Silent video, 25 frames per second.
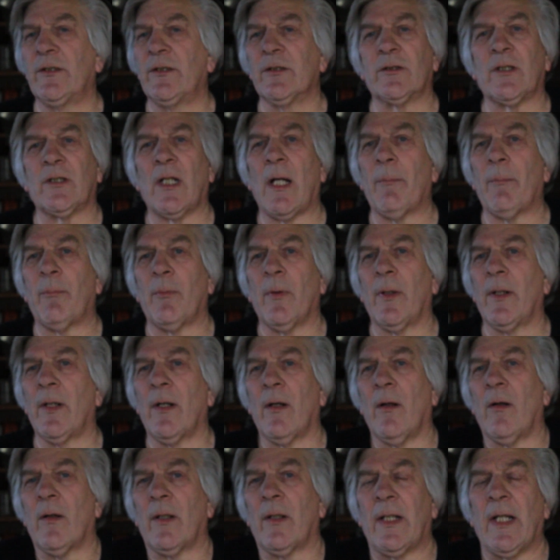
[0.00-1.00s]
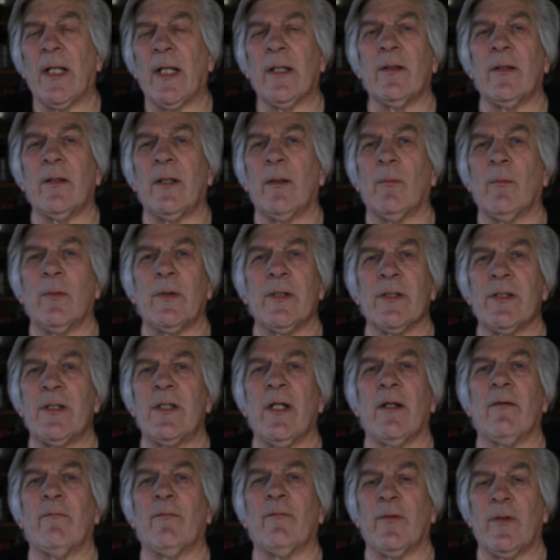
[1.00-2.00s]
just stop running altogether and then we're just
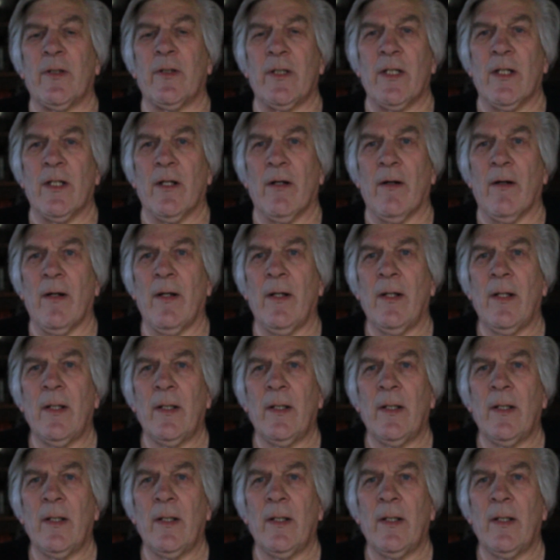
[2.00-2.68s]
done for the year.